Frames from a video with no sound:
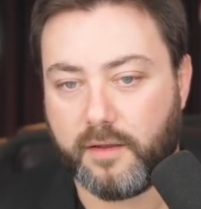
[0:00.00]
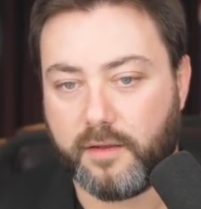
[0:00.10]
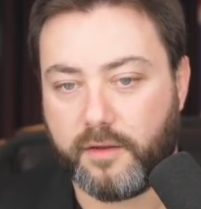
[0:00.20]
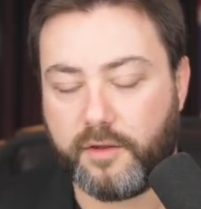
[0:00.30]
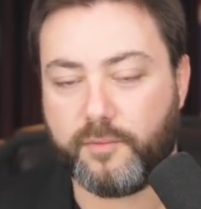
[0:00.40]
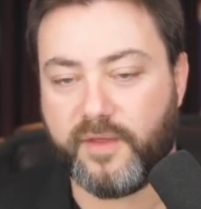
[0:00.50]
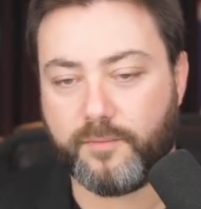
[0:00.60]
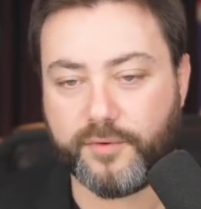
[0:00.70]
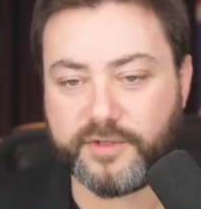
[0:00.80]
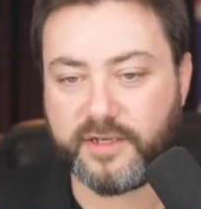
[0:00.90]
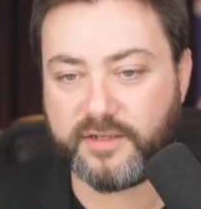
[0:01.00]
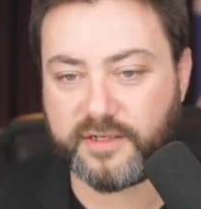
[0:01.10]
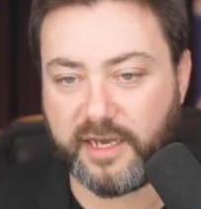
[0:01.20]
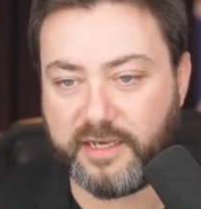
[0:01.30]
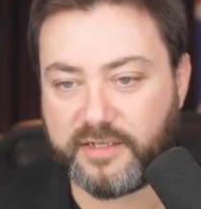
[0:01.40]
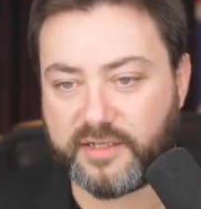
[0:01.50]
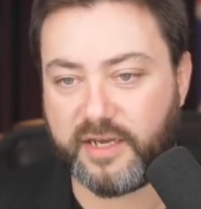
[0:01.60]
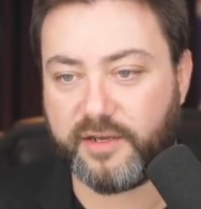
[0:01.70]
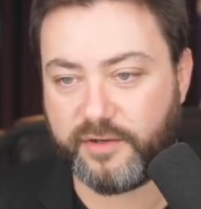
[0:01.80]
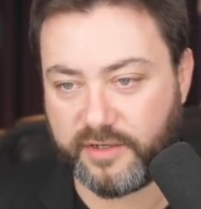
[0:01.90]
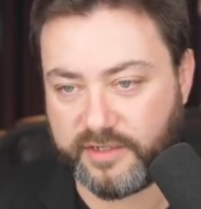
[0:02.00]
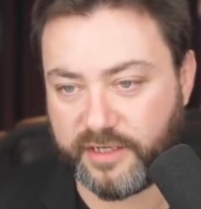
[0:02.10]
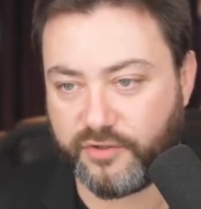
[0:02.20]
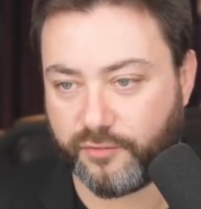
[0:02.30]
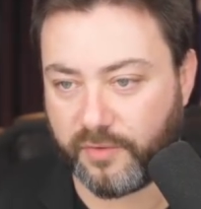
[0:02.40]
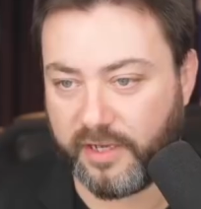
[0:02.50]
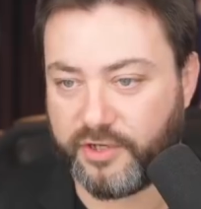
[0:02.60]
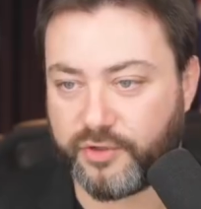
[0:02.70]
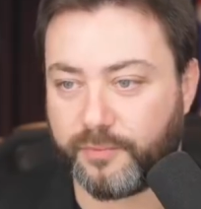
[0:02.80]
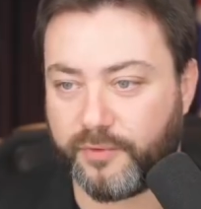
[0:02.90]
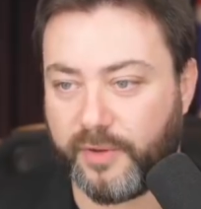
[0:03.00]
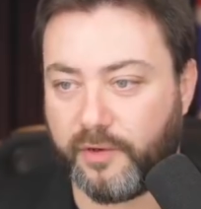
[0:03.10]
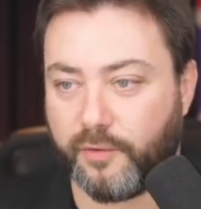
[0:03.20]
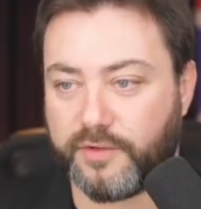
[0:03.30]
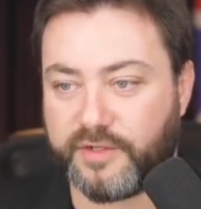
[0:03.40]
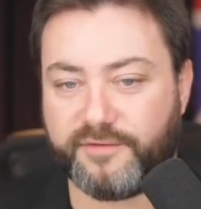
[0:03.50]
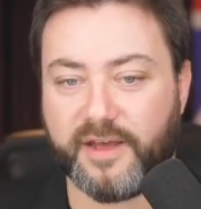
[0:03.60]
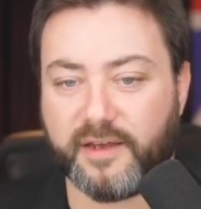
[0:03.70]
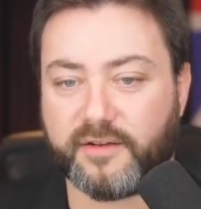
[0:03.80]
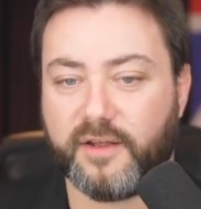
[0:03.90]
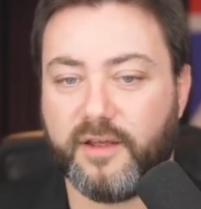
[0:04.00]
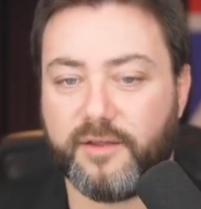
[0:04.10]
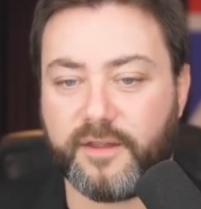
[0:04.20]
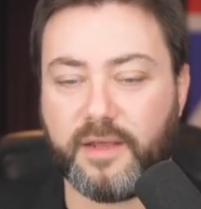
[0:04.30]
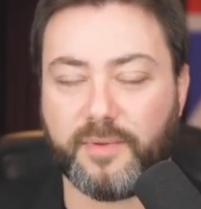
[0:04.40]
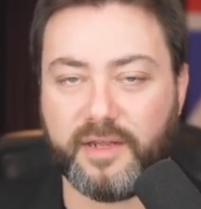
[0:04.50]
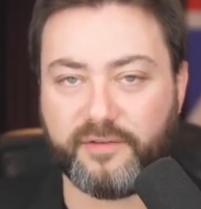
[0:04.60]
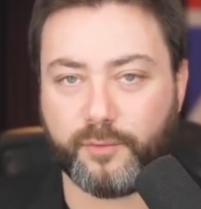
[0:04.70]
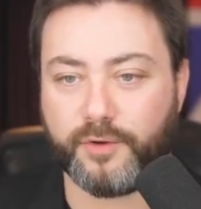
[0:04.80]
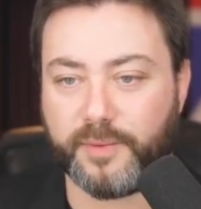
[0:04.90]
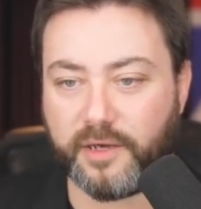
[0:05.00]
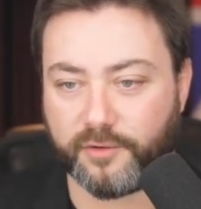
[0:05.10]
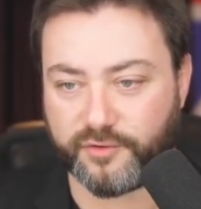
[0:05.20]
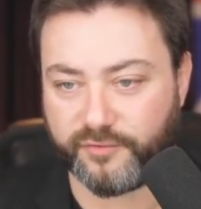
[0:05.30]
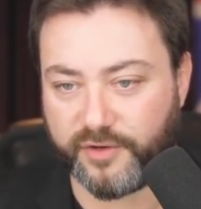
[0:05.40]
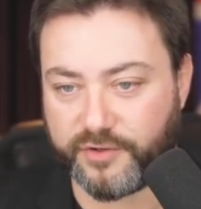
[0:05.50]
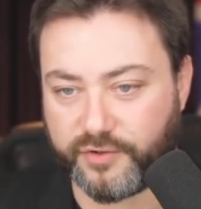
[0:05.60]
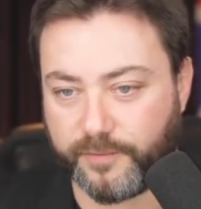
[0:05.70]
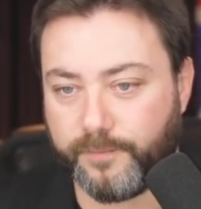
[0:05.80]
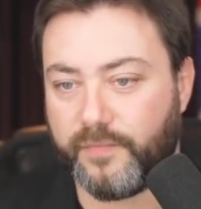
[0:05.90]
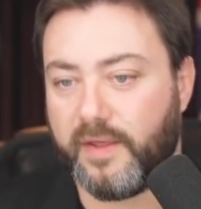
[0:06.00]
Hume then presents a second essential relation between cause and effect that he believed would be controversial.